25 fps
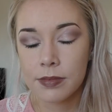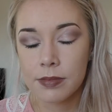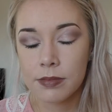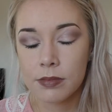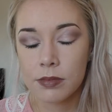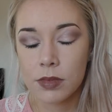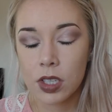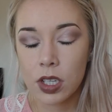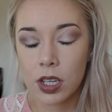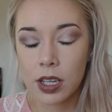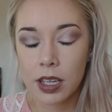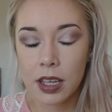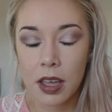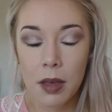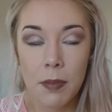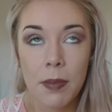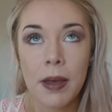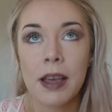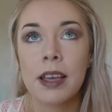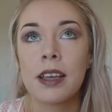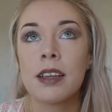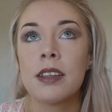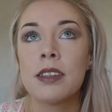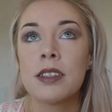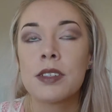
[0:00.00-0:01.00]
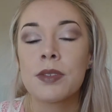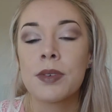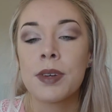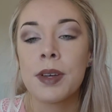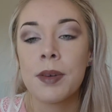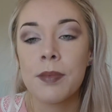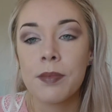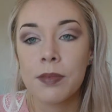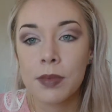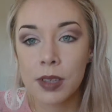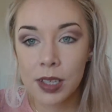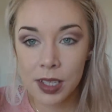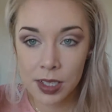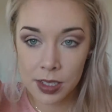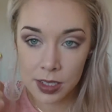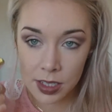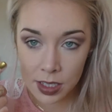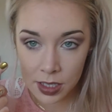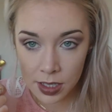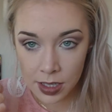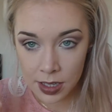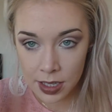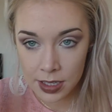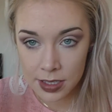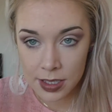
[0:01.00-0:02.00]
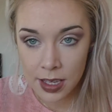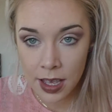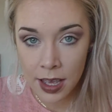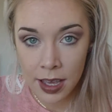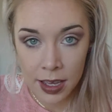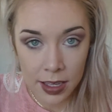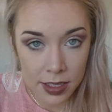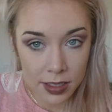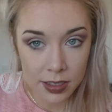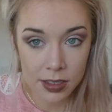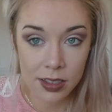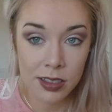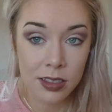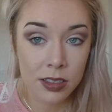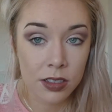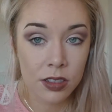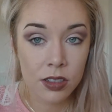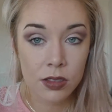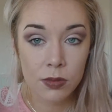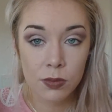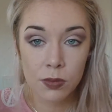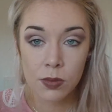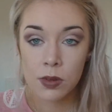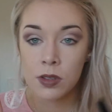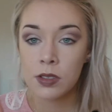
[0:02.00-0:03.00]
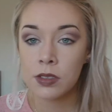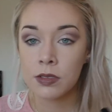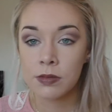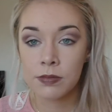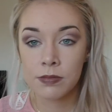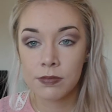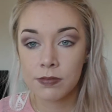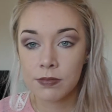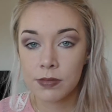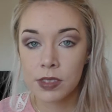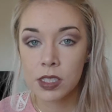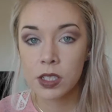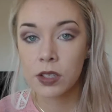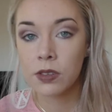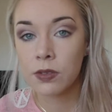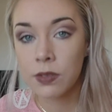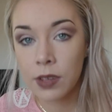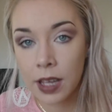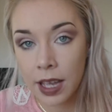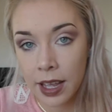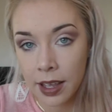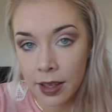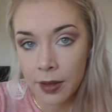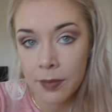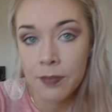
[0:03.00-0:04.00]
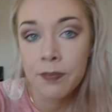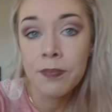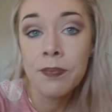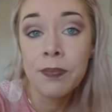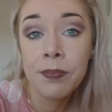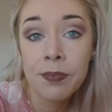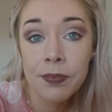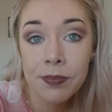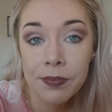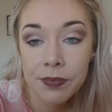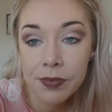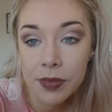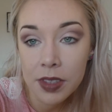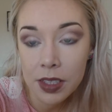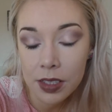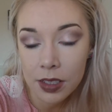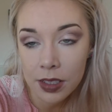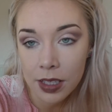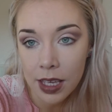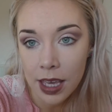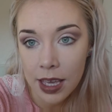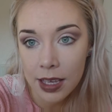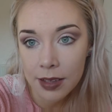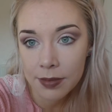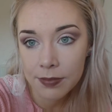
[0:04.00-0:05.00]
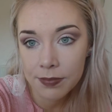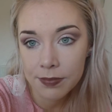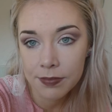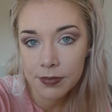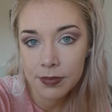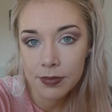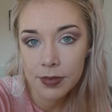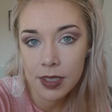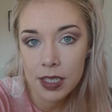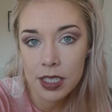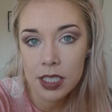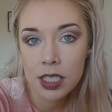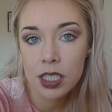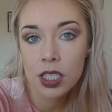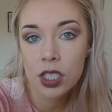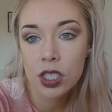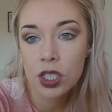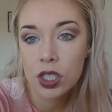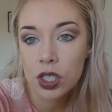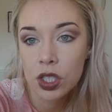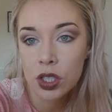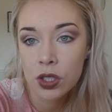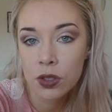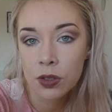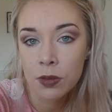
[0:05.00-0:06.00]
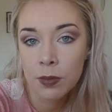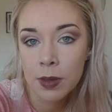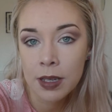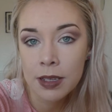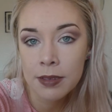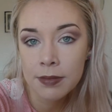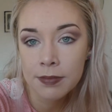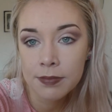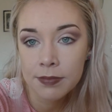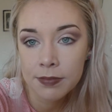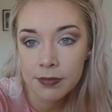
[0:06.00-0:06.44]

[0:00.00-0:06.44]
I'm gonna get back into it and continue this eye. So it's just one sort of layer. Okay, let's just zoom in.